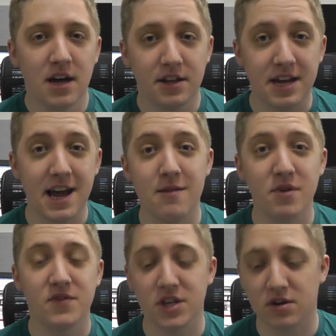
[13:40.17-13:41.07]
The day I
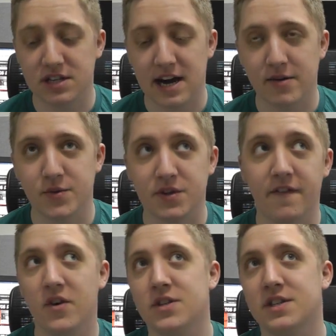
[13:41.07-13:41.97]
moved to Yog Towers was the
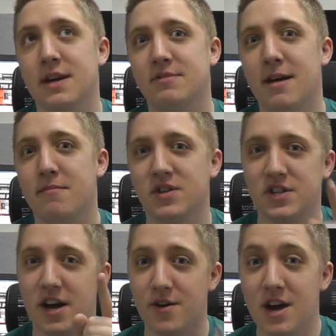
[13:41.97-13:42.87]
1st of September,
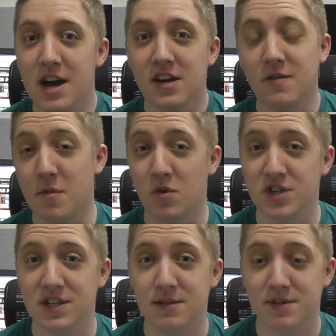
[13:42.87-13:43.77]
so you've been
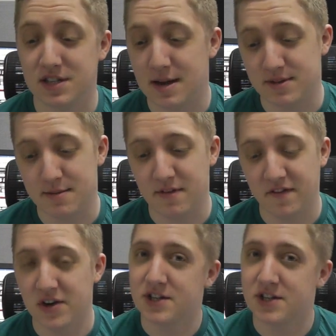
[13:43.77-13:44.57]
watching since September 1st,